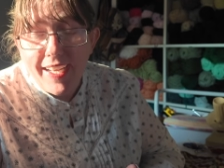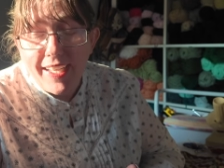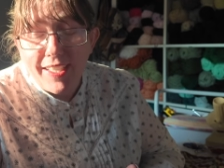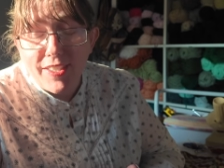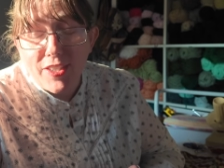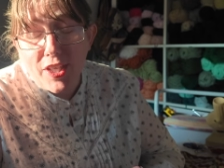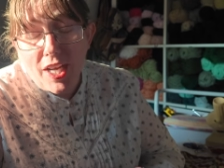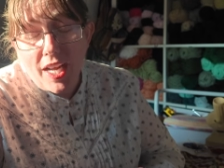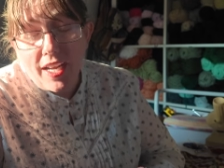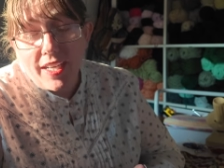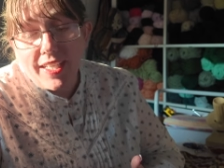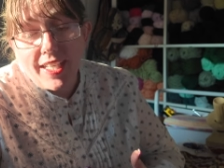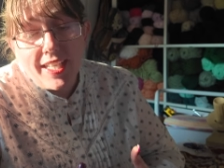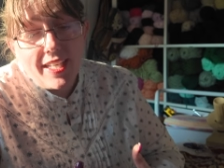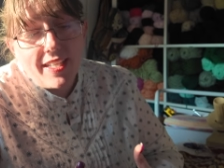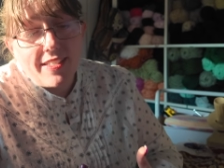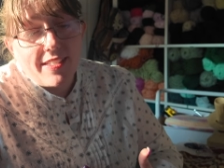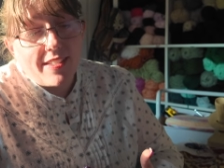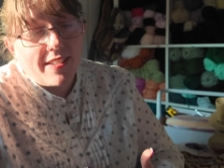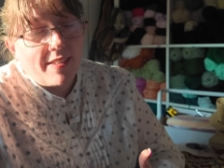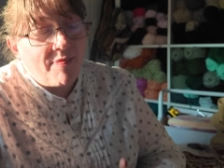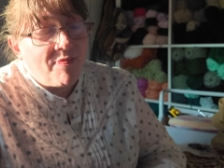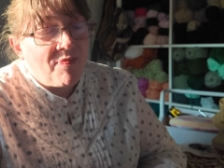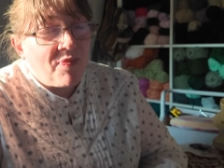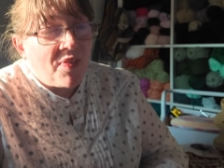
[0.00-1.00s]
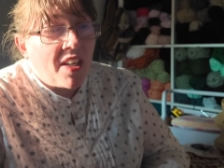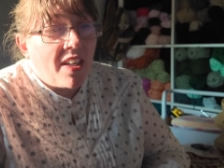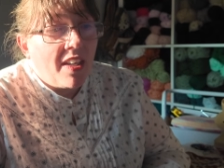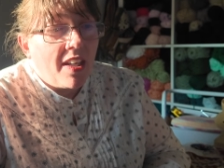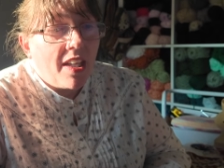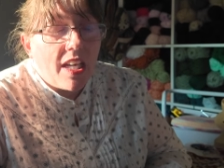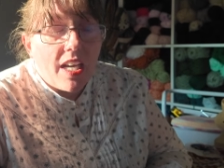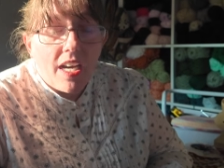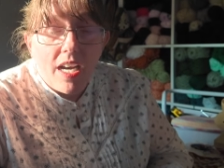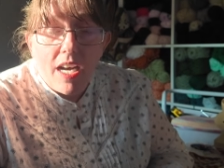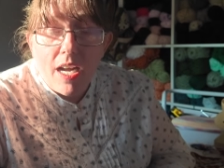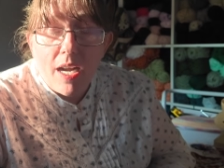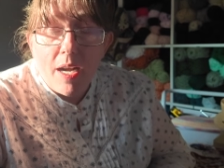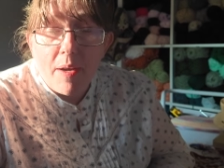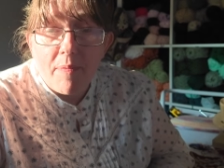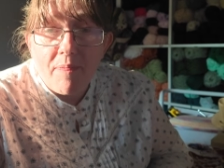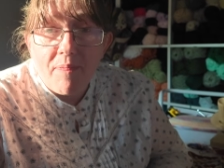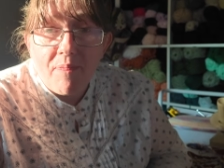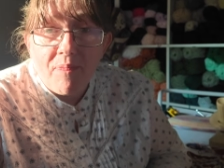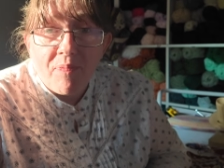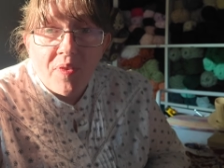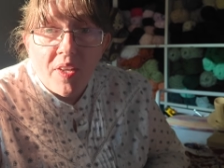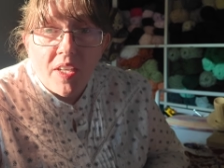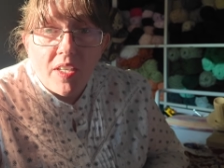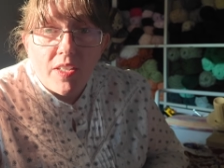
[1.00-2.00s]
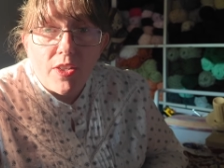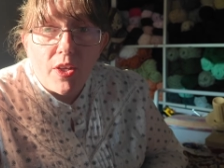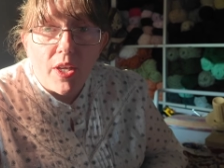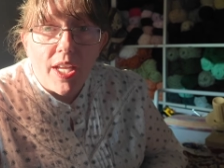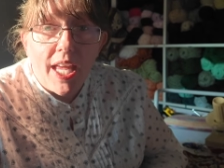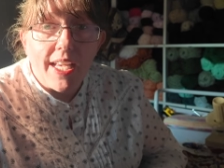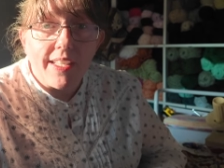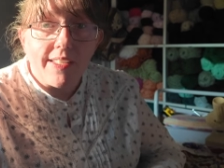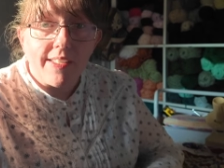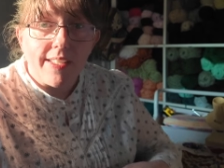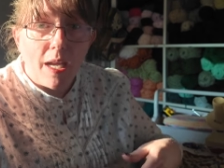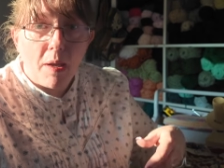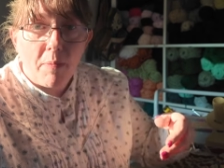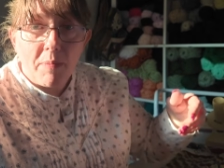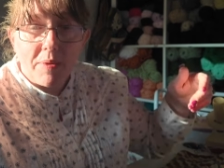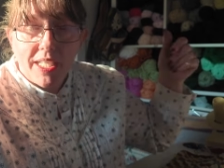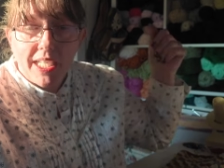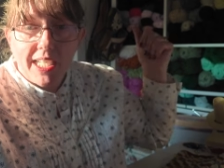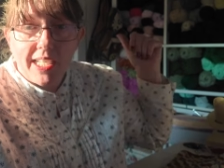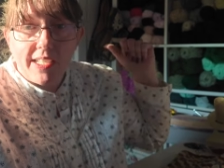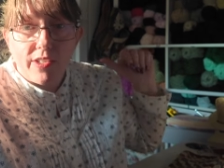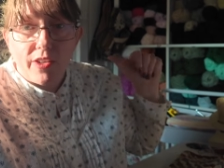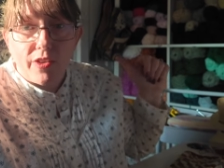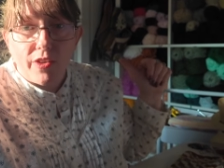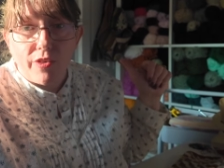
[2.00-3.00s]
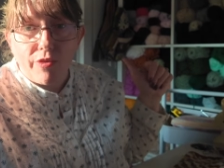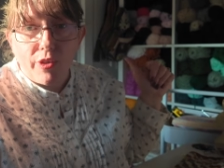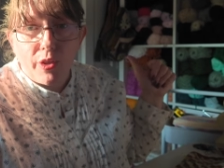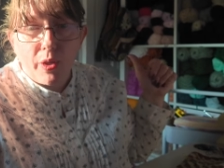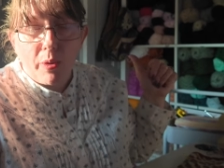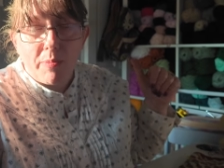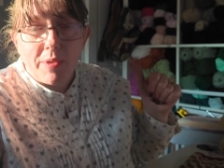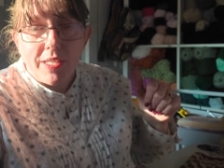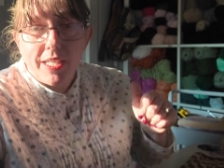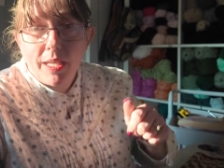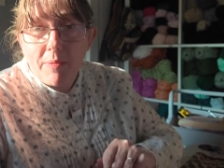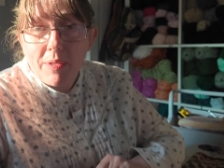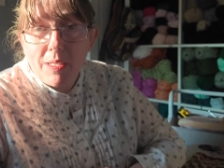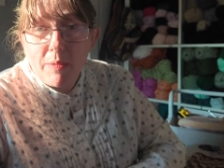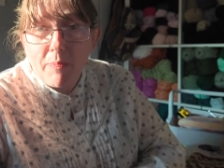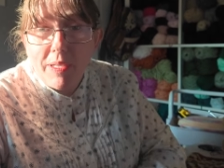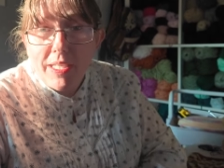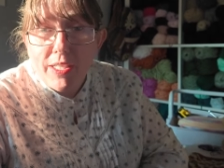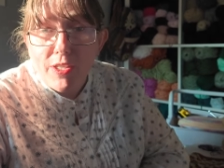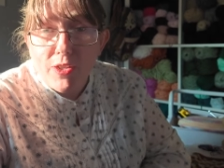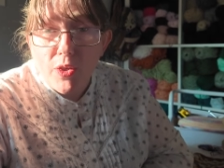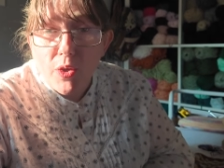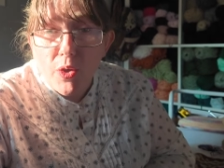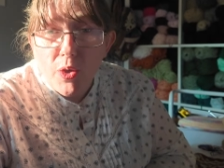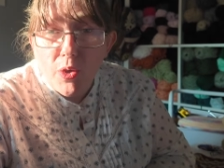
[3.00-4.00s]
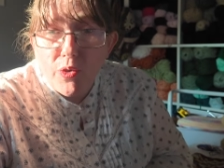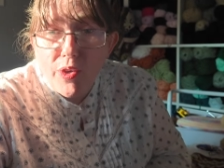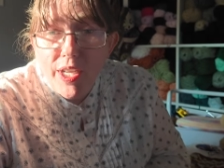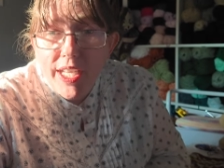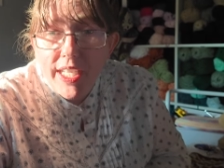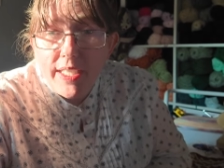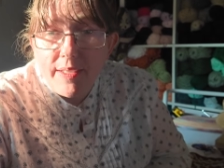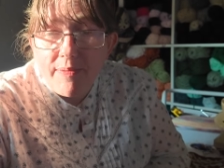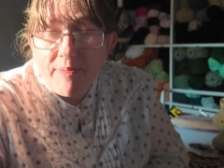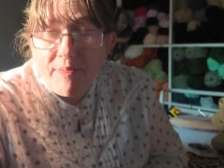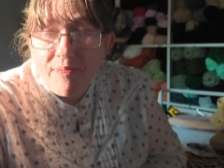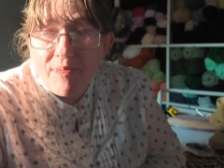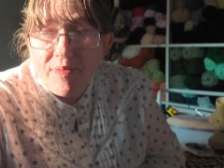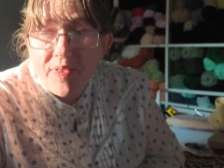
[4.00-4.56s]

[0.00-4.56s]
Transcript: Chinese. So yeah, Simon's in his other room. Seems to be sawing.